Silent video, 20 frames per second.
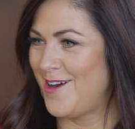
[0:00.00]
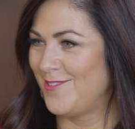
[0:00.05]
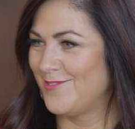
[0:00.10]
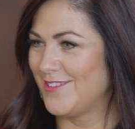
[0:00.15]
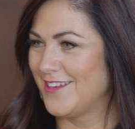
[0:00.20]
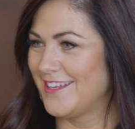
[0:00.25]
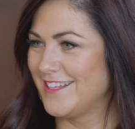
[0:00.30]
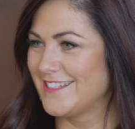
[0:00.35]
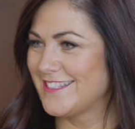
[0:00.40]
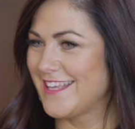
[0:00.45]

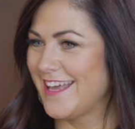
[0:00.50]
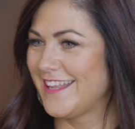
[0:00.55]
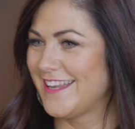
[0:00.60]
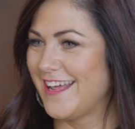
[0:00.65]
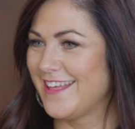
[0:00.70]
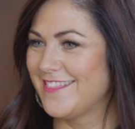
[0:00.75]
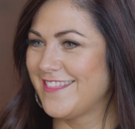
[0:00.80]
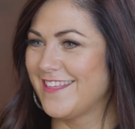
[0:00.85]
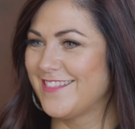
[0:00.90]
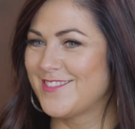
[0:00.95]
office, and I
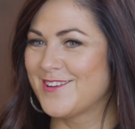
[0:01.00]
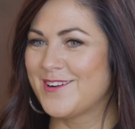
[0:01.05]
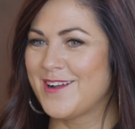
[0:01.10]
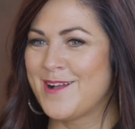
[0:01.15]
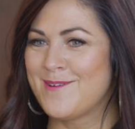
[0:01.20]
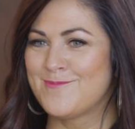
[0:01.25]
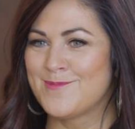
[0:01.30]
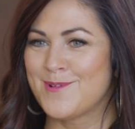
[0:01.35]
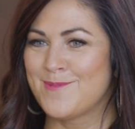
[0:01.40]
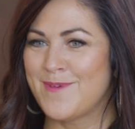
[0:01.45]
think they're
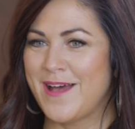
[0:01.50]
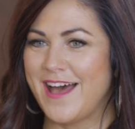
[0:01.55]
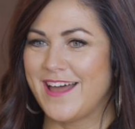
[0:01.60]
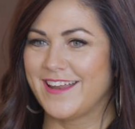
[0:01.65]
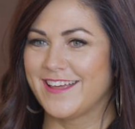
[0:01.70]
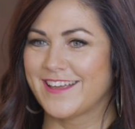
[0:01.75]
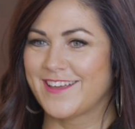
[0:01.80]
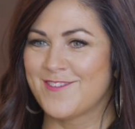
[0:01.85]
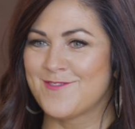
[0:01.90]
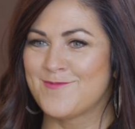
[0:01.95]

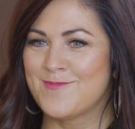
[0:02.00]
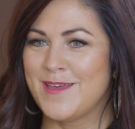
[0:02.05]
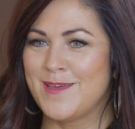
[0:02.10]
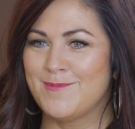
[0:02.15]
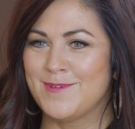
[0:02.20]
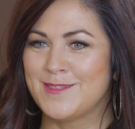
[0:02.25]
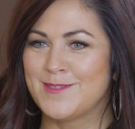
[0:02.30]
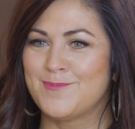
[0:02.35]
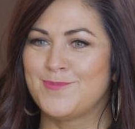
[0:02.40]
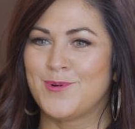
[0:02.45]
emblematic of
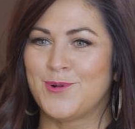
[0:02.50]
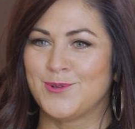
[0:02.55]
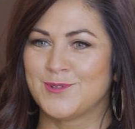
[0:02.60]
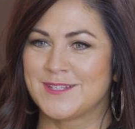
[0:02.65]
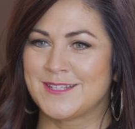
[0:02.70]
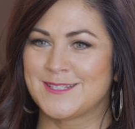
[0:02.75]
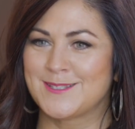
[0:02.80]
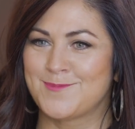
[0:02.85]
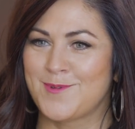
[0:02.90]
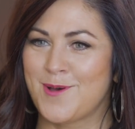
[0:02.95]
maybe the
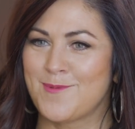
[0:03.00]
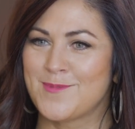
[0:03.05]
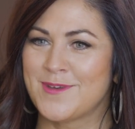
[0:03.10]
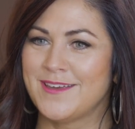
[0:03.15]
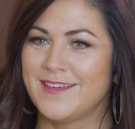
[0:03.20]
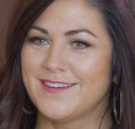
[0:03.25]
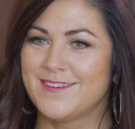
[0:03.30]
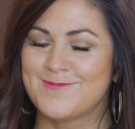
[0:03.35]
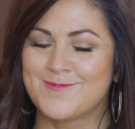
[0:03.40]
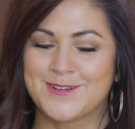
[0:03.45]
boldest
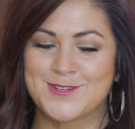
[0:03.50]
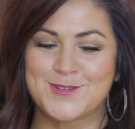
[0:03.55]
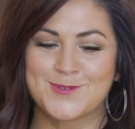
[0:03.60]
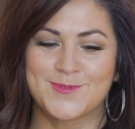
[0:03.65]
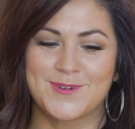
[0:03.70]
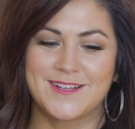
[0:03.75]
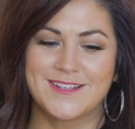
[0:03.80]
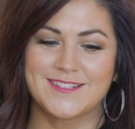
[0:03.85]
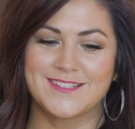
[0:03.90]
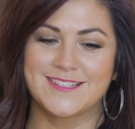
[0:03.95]
moment, which
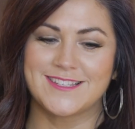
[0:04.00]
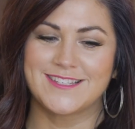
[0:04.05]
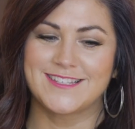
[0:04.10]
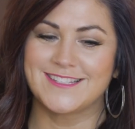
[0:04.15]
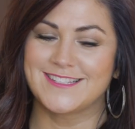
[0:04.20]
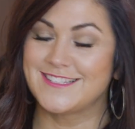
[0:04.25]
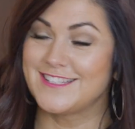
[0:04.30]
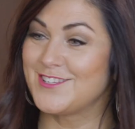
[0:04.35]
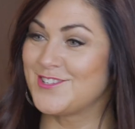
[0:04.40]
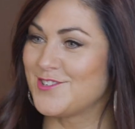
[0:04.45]
was the
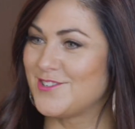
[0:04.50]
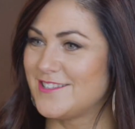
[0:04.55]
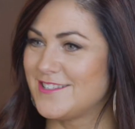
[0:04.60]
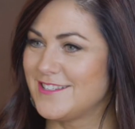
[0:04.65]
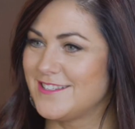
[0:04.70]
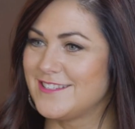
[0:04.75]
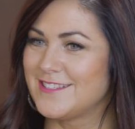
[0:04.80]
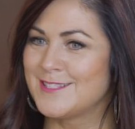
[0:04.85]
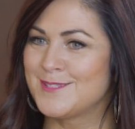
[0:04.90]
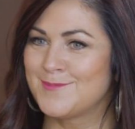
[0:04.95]
decision to
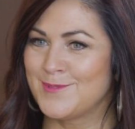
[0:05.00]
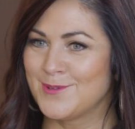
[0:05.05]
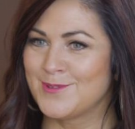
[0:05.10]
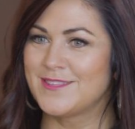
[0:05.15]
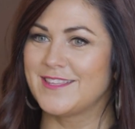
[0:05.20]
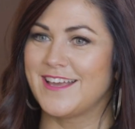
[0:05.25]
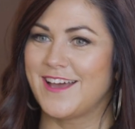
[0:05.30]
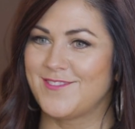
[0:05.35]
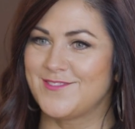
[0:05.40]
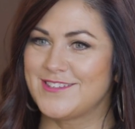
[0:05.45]
dispute
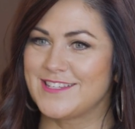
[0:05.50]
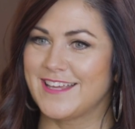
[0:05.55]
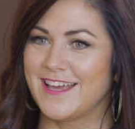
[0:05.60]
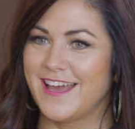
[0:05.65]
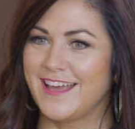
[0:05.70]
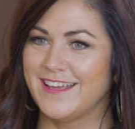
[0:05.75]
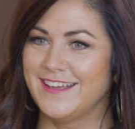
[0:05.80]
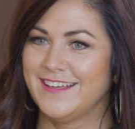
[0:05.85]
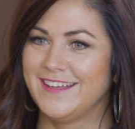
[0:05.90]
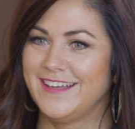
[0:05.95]
the F D
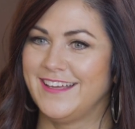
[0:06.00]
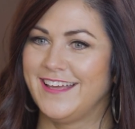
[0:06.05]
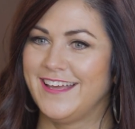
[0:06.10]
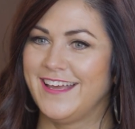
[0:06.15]
A.